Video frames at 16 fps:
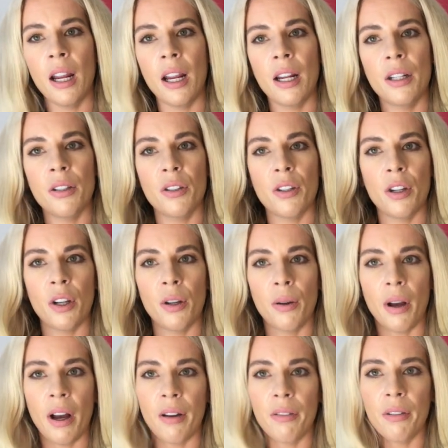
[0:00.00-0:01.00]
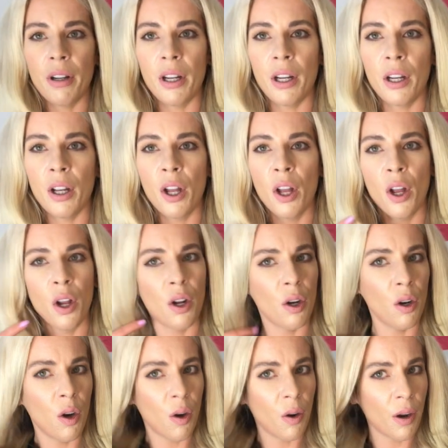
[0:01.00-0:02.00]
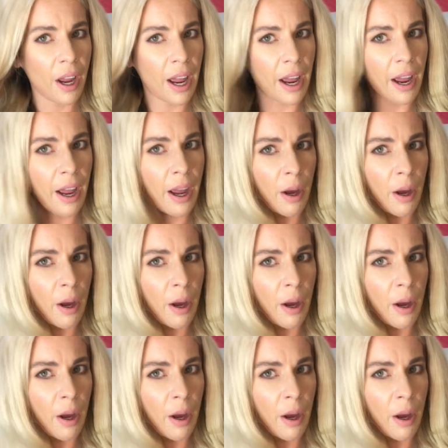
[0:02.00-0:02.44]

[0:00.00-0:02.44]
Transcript: into having long hair,